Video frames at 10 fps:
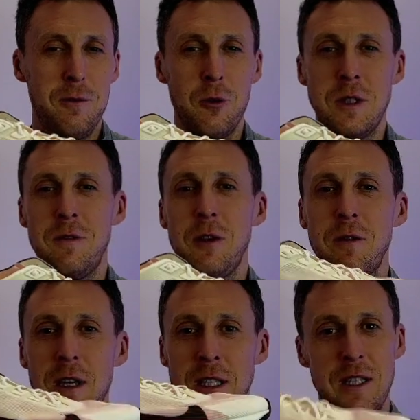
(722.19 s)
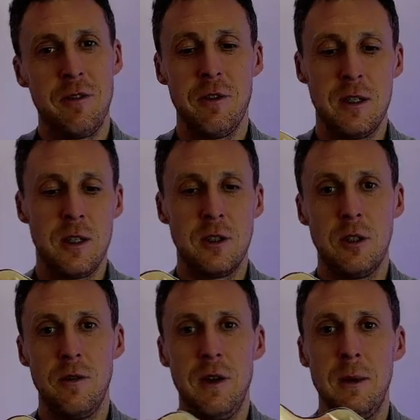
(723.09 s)
going to feel very different under
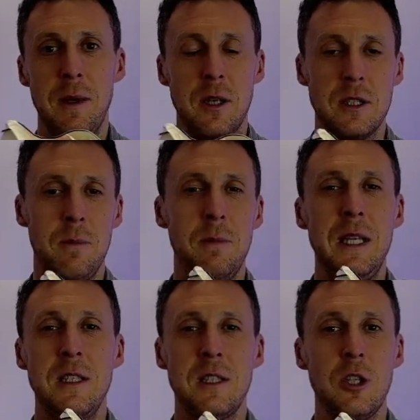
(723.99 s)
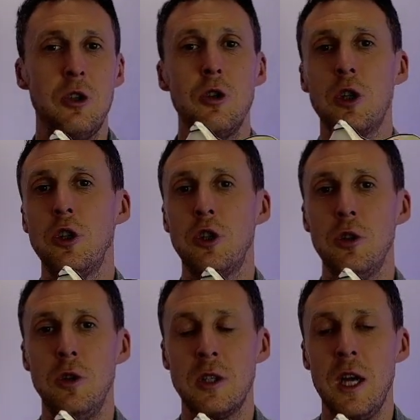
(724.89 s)
your feet because it means that you can
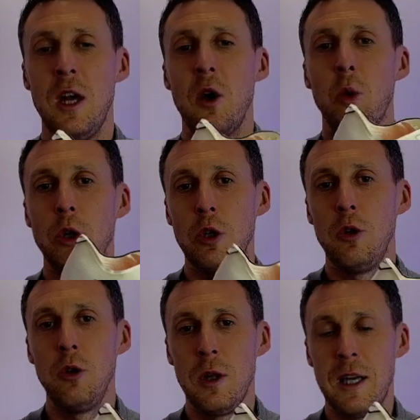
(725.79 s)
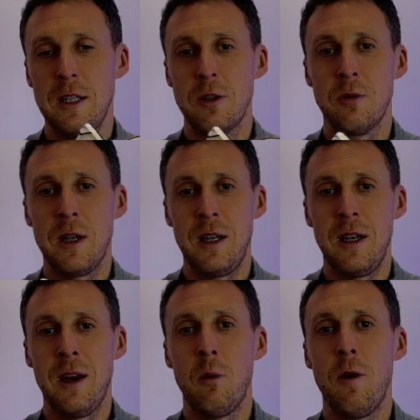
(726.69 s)
choose what you like to run
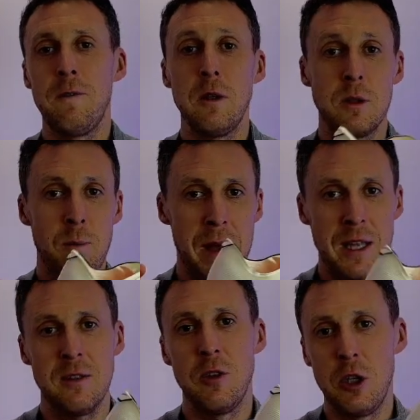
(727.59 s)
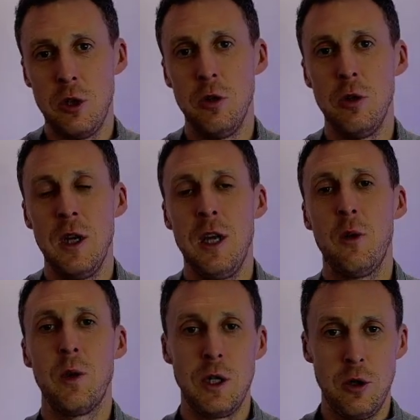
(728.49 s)
in and what feels best for you
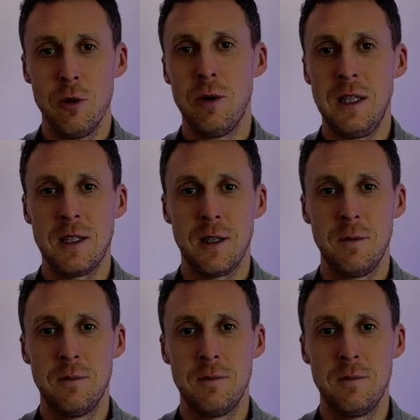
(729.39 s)
when you're racing.